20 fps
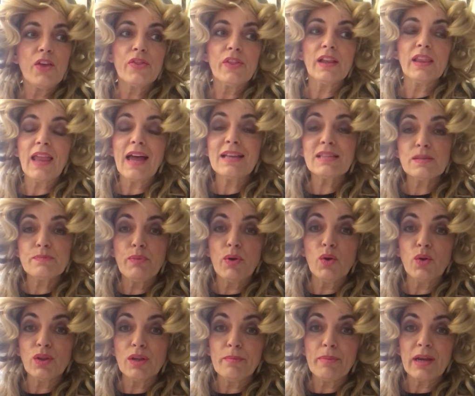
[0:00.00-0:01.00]
The Last
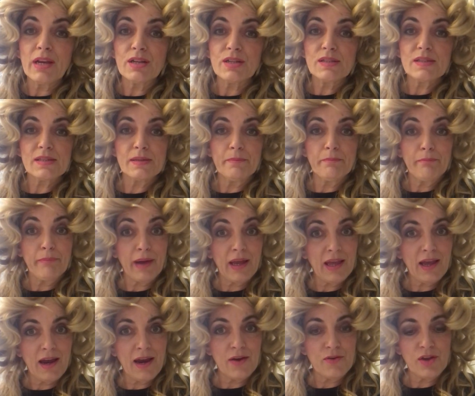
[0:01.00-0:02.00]
Polar Bears by
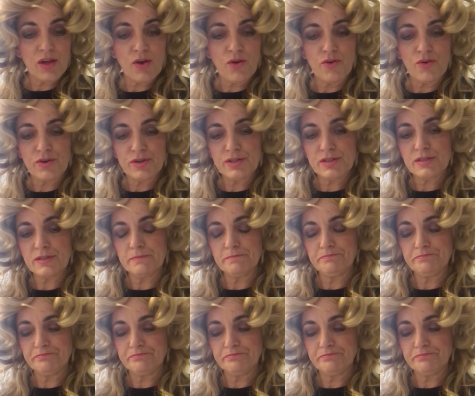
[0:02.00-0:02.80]
Harry Horse.